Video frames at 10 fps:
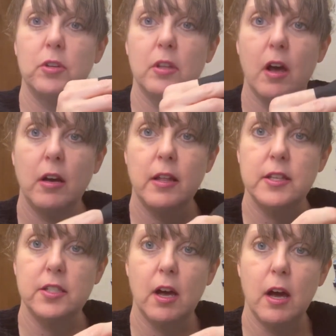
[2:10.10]
long on the
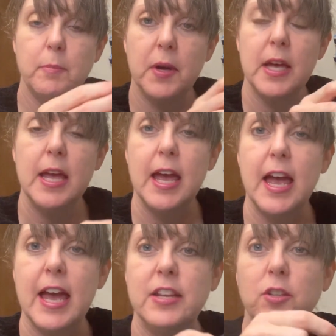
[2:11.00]
top,
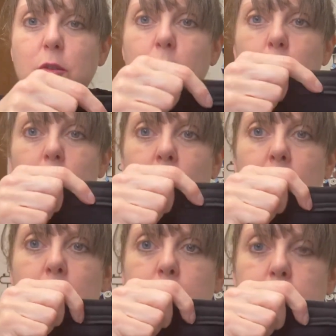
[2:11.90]
and you
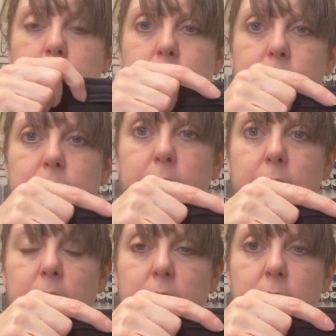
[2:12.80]

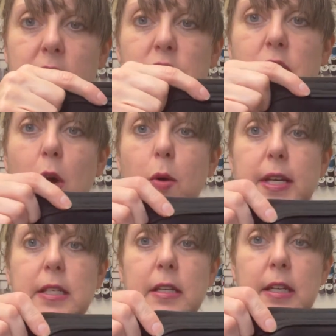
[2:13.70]
sew
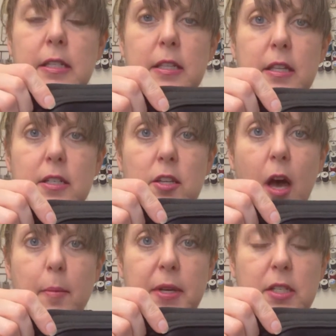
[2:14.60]
it into the
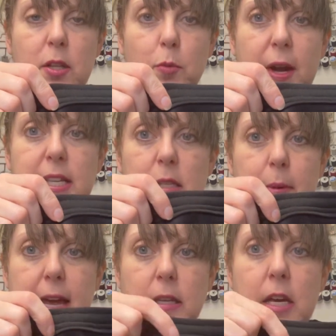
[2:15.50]
top, into the
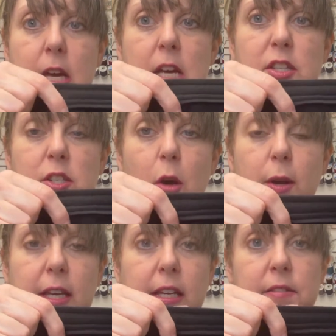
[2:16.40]
waistband. So
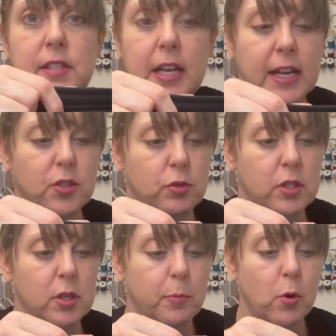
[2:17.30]
it gives it extra
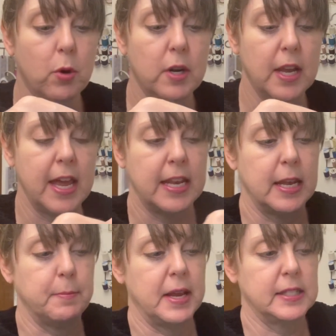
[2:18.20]
support and
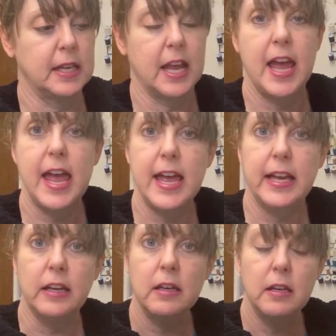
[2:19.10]
it makes it hang,